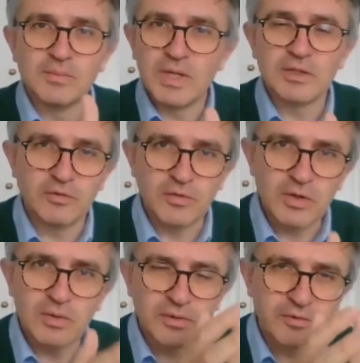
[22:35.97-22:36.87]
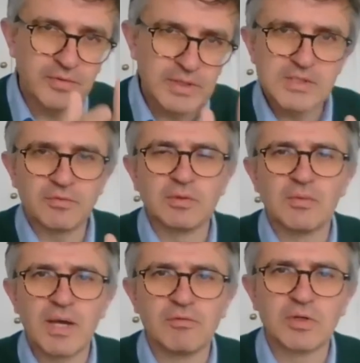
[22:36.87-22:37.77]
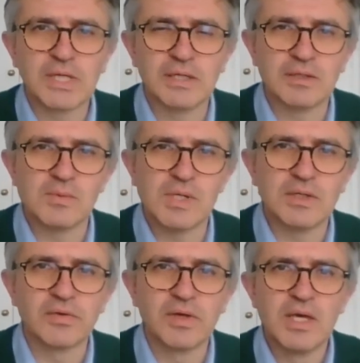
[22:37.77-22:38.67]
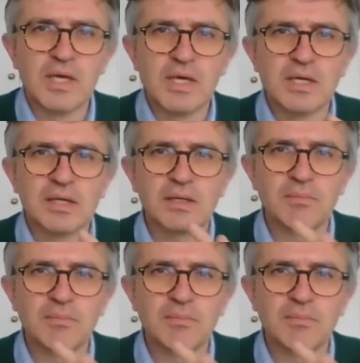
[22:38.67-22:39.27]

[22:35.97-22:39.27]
worldview or a philosophical way of looking at the world,